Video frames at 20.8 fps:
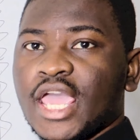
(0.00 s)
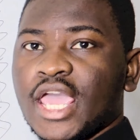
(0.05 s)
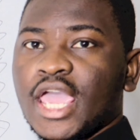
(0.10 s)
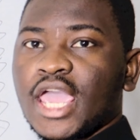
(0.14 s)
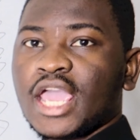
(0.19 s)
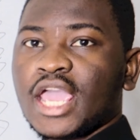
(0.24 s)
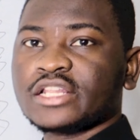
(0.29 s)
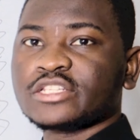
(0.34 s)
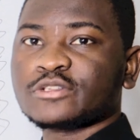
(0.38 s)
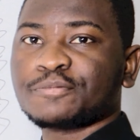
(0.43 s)

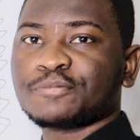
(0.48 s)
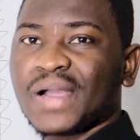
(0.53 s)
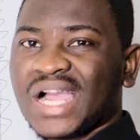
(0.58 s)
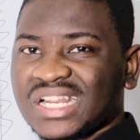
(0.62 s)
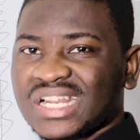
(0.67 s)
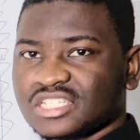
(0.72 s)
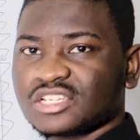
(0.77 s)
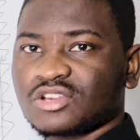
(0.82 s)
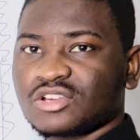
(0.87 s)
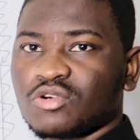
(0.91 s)
And
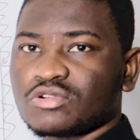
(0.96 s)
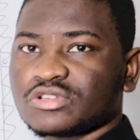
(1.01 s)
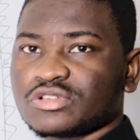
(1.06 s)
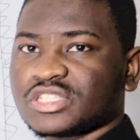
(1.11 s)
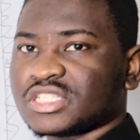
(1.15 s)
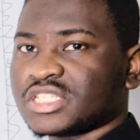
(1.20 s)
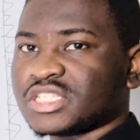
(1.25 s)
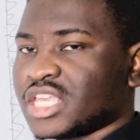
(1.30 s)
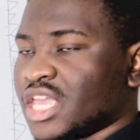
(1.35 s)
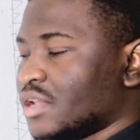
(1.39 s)

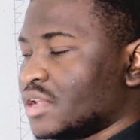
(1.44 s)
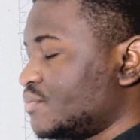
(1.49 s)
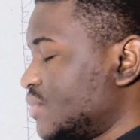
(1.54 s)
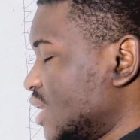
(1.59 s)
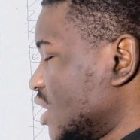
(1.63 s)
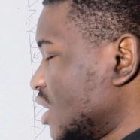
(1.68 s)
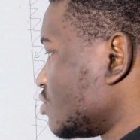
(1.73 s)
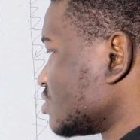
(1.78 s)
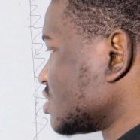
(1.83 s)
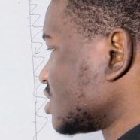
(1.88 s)
particles can
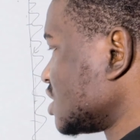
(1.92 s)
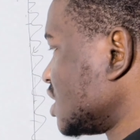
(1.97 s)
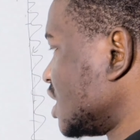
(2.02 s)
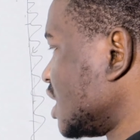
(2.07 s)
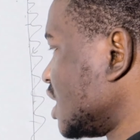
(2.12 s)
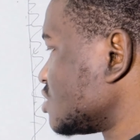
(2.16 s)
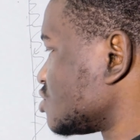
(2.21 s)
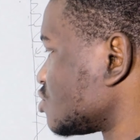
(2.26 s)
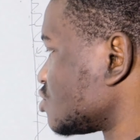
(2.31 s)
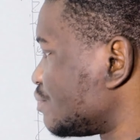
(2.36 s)
be
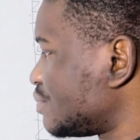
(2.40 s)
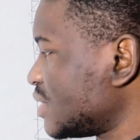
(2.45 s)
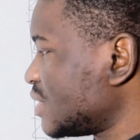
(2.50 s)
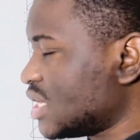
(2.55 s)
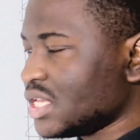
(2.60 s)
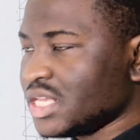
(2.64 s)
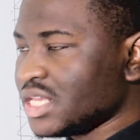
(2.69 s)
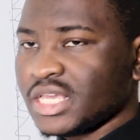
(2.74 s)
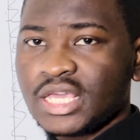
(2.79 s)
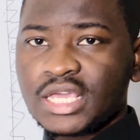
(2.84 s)
considered to
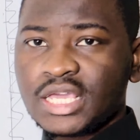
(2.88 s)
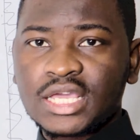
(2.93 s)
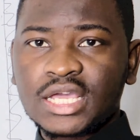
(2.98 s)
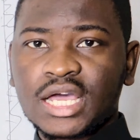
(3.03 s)
be